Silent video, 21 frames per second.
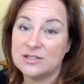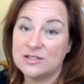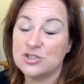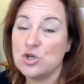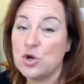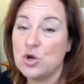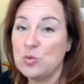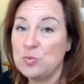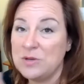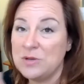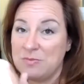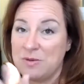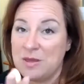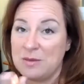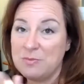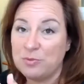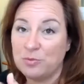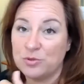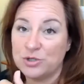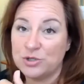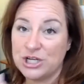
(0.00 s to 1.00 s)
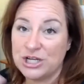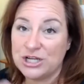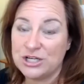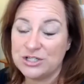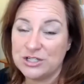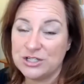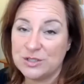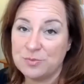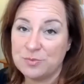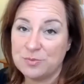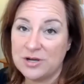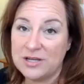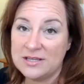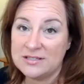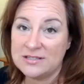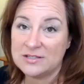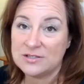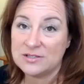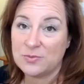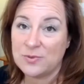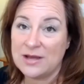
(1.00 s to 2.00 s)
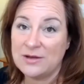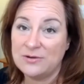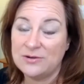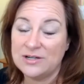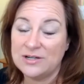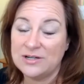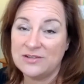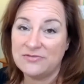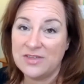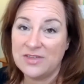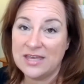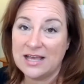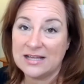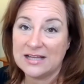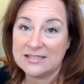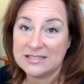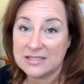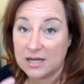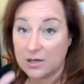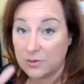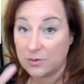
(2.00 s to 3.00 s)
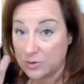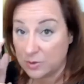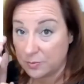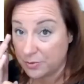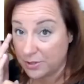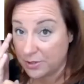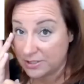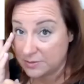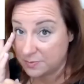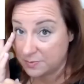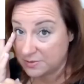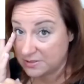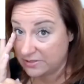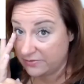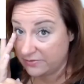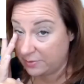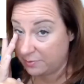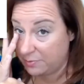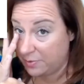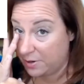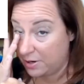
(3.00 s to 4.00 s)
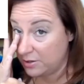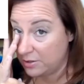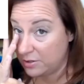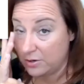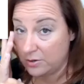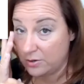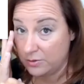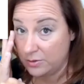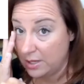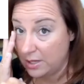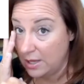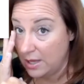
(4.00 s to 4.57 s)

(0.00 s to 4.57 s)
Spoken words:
So many people were changing the prices around, and if they got stuck with a price-specific barcode,